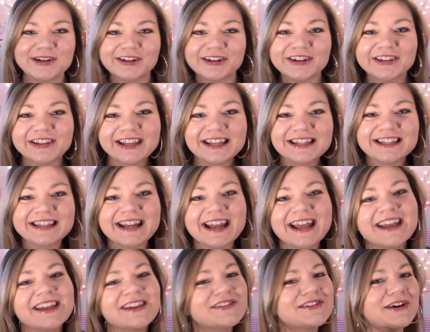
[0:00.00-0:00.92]
early
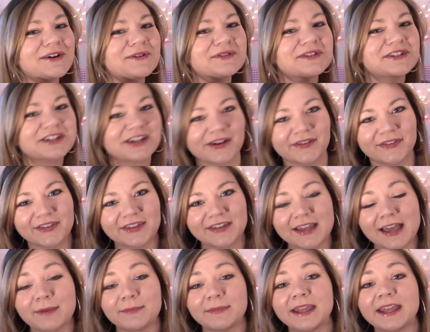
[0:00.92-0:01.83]
today, you know just what
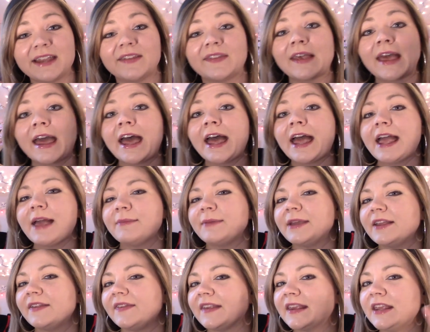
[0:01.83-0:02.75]
that means. It
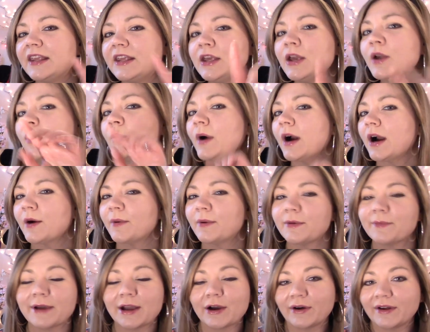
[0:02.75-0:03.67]
means you are one
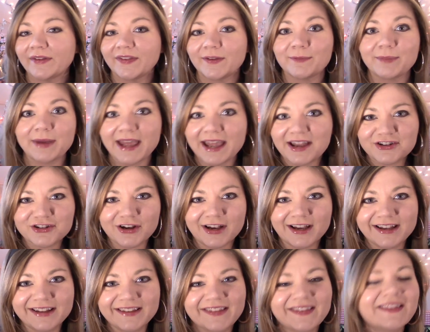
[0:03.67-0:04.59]
of my awesome
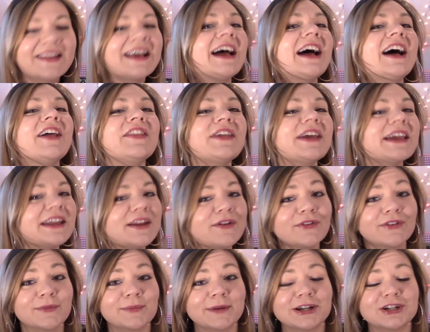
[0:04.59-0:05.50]
patrons. Thank you
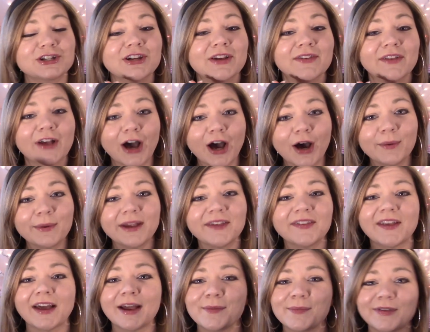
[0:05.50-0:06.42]
so much, and as
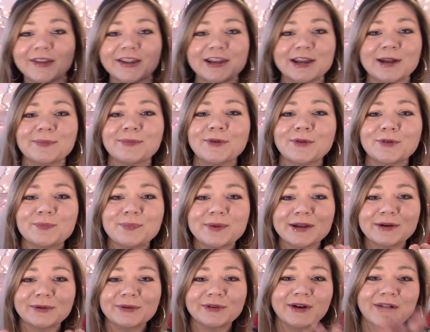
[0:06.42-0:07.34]
always, I'm sending you up those
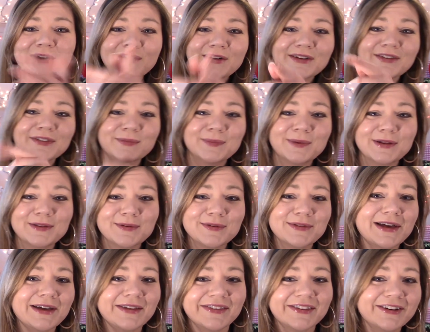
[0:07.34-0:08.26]
big old hugs right through
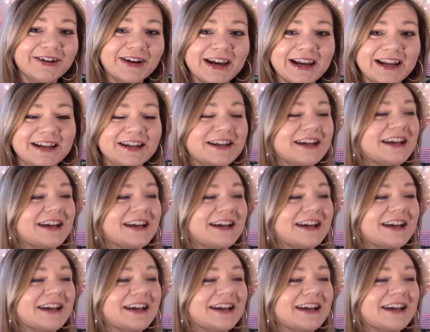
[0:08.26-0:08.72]
that screen.